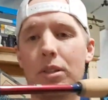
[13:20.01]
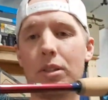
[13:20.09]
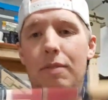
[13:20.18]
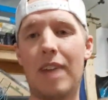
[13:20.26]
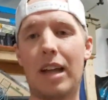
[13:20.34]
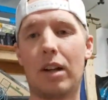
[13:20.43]
to
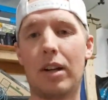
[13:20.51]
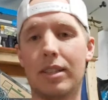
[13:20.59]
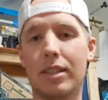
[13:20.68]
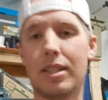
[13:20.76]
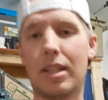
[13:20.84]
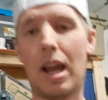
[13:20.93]

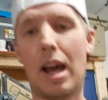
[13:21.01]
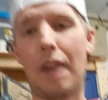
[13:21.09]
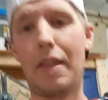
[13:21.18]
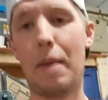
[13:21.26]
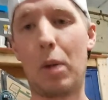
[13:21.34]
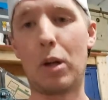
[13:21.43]
veterans
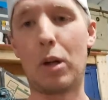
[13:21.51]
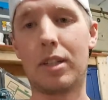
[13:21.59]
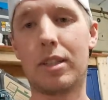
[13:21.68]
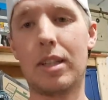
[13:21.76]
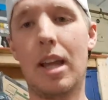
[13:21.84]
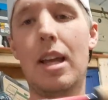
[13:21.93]
that
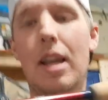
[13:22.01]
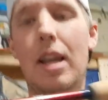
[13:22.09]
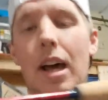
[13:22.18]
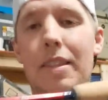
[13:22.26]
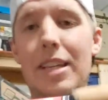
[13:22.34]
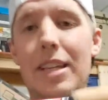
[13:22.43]
purchase
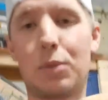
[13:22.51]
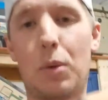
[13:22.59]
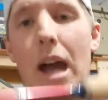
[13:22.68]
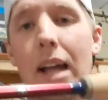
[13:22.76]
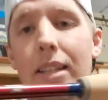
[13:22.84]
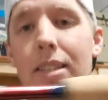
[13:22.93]
these
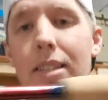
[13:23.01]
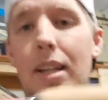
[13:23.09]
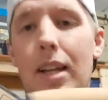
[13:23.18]
rods.